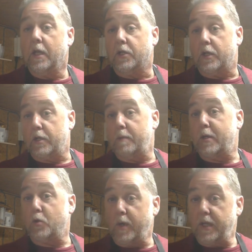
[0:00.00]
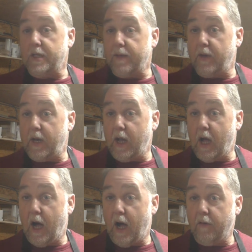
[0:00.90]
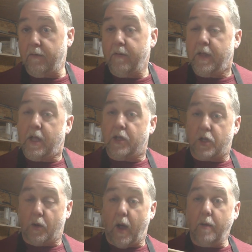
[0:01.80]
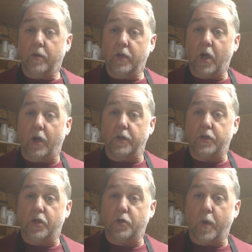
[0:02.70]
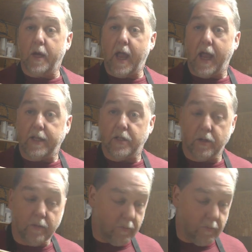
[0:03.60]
So that's about 27.5. So I'm going to cut this to 28